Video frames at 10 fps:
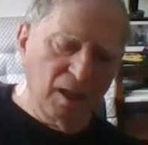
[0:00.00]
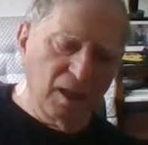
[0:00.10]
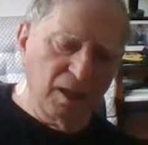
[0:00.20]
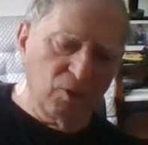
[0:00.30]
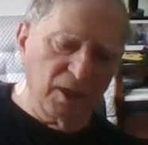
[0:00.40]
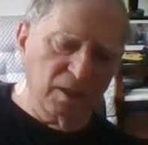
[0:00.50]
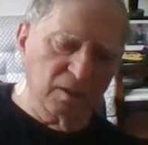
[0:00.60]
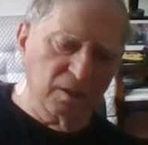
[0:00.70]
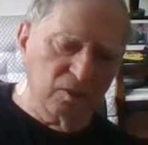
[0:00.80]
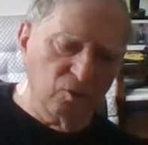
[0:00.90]
anyway,
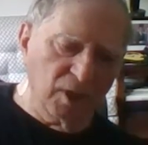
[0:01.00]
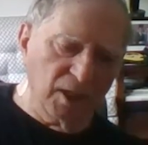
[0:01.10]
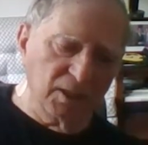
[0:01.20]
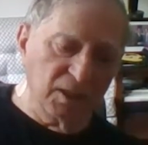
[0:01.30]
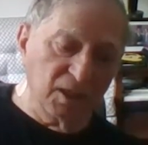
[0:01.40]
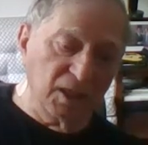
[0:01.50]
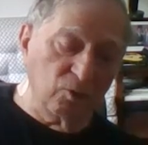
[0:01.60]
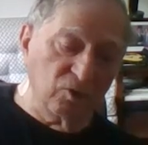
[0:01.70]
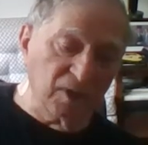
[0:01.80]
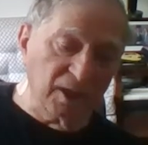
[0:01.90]
what I did then
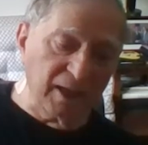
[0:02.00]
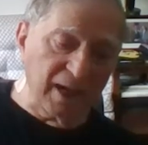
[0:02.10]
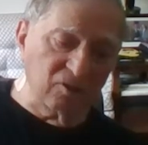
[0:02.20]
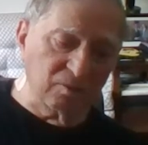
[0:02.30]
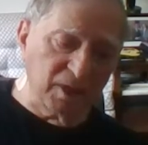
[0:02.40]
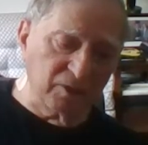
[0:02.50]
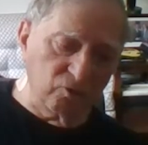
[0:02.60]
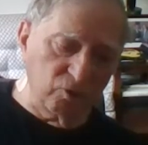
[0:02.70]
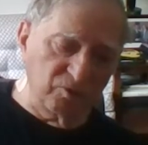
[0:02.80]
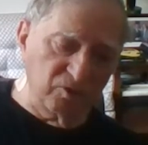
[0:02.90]
was I gathered my
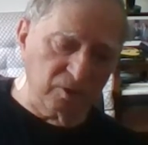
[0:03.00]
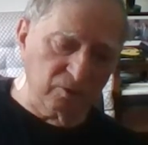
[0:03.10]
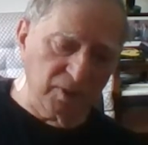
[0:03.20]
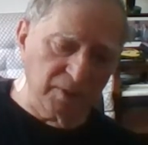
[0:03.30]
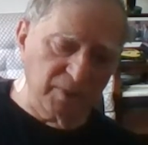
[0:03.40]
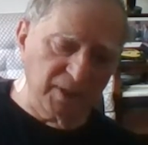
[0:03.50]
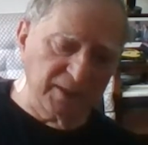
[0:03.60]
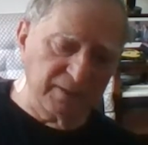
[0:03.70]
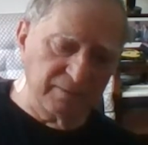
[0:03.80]
troops in the creek bed.